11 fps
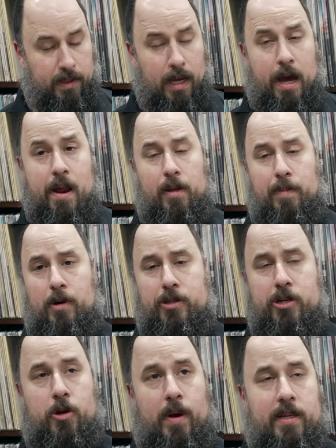Another
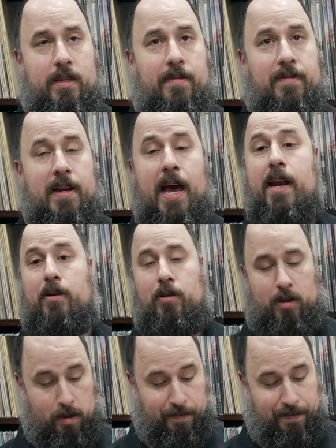person who has a fanatical
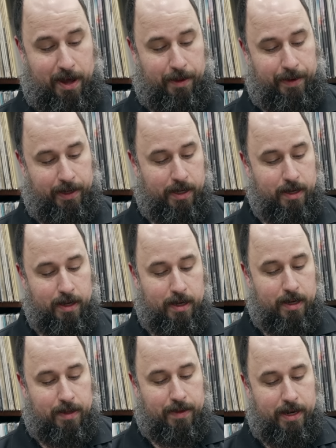cult following.
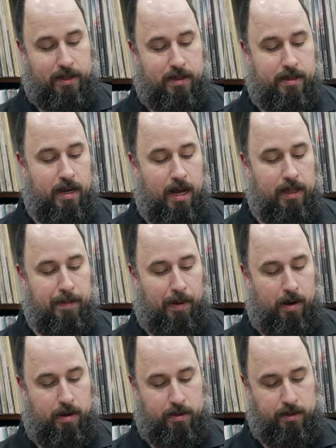That is Dolly
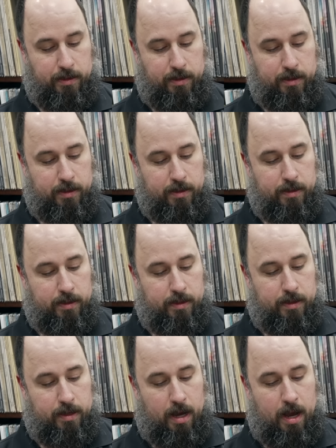Parton's.
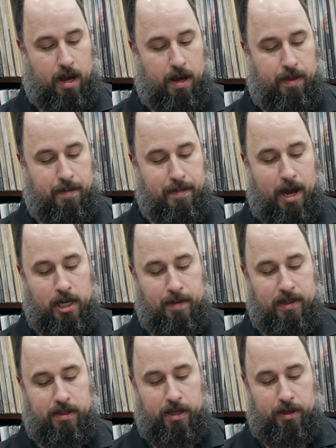Uh, the
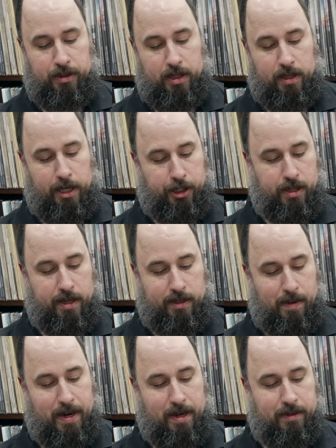Monument Singles Collection that's
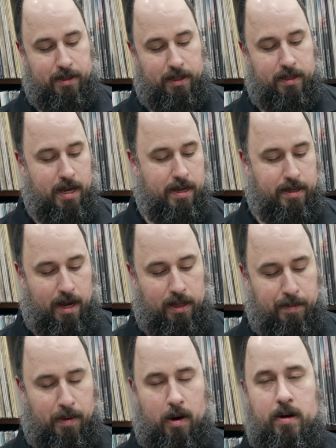coming out in sixty-eight.
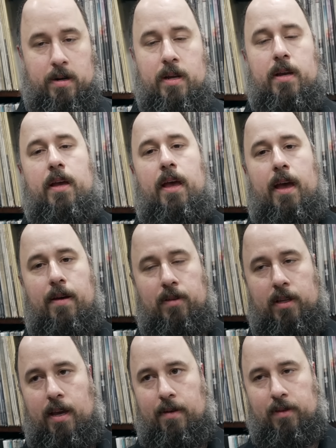Dolly Parton,
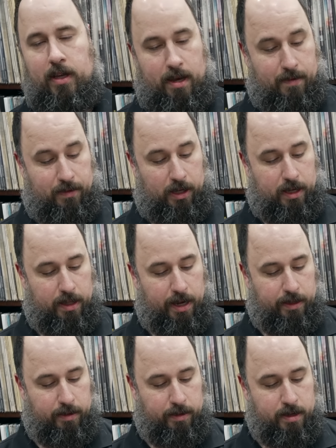heavily, heavily, heavily
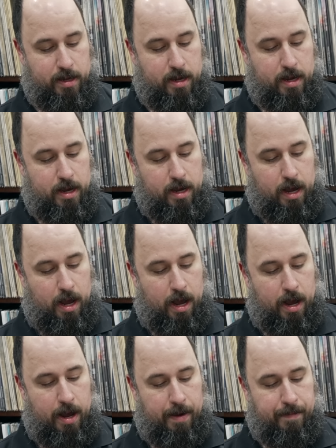collected.
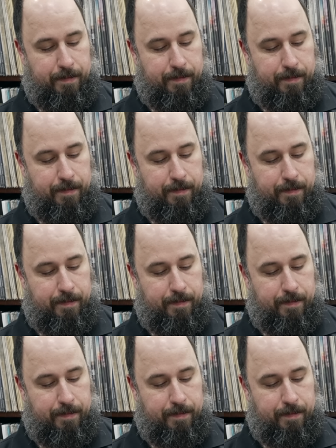Uh,